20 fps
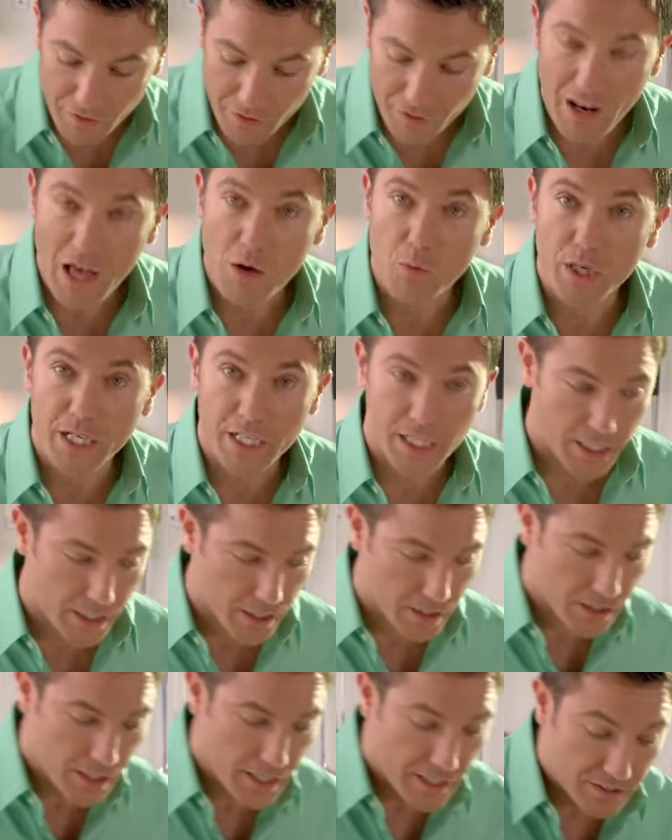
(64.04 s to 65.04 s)
flour
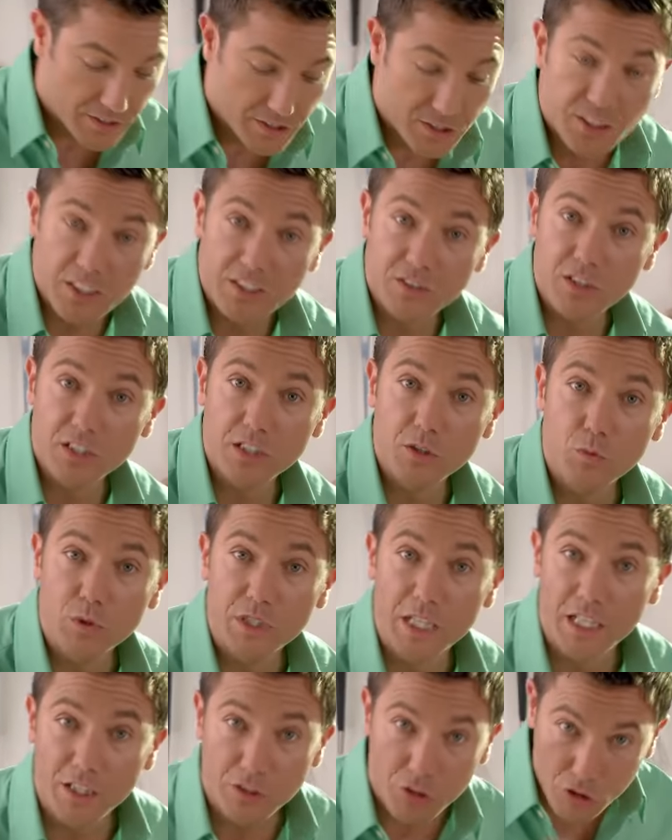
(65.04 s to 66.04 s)
here. Season it
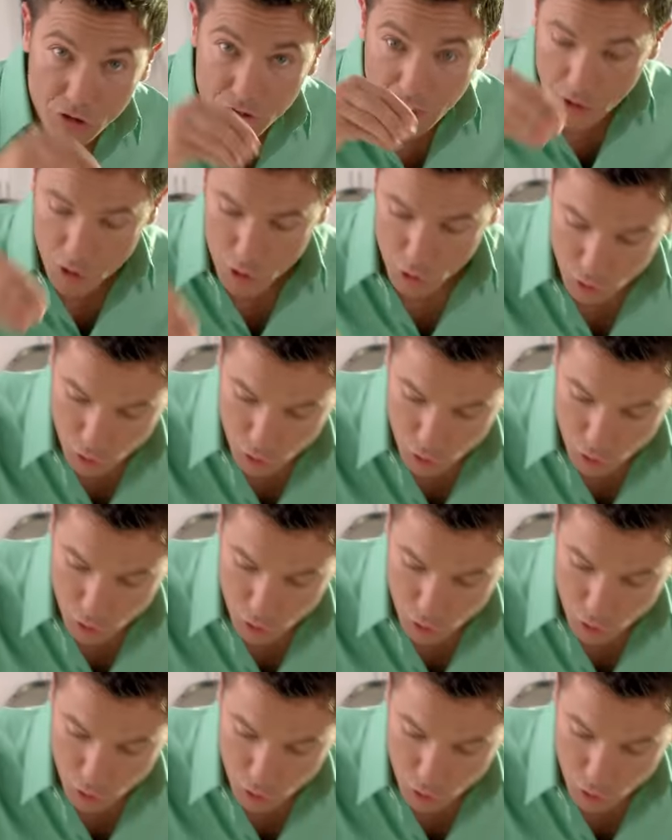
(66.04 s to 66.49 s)
with a little touch of